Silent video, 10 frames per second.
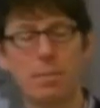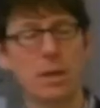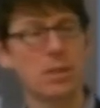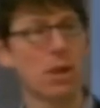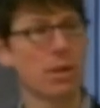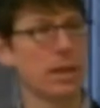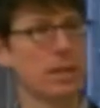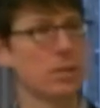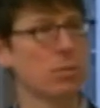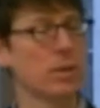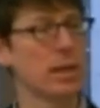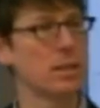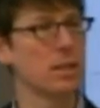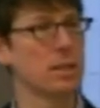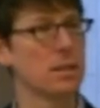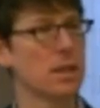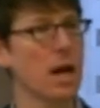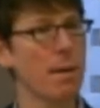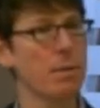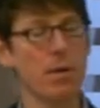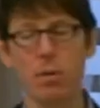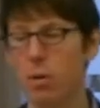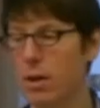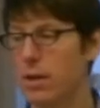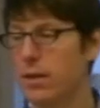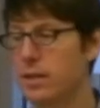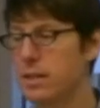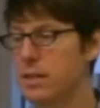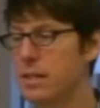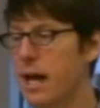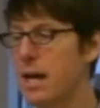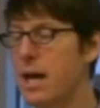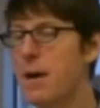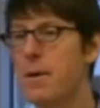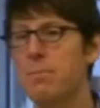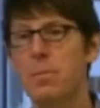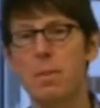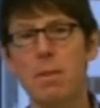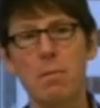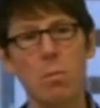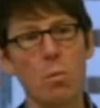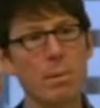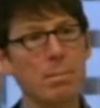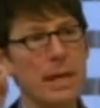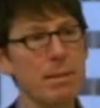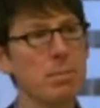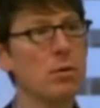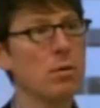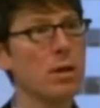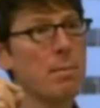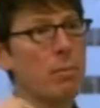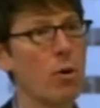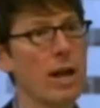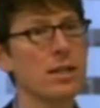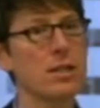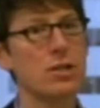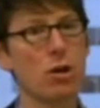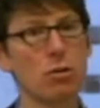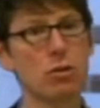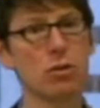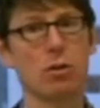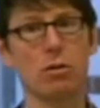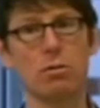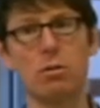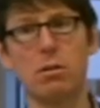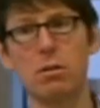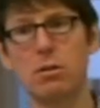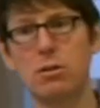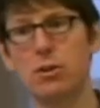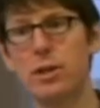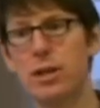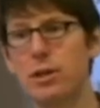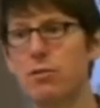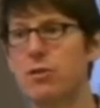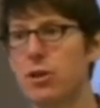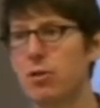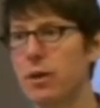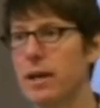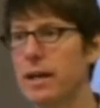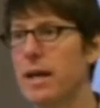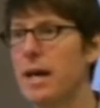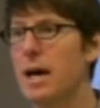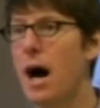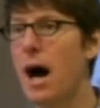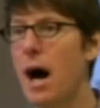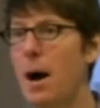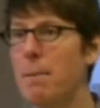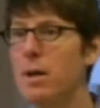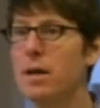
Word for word: going to talk about this when we get to, to copyright. One of the things is that when people embrace social to a huge degree, um,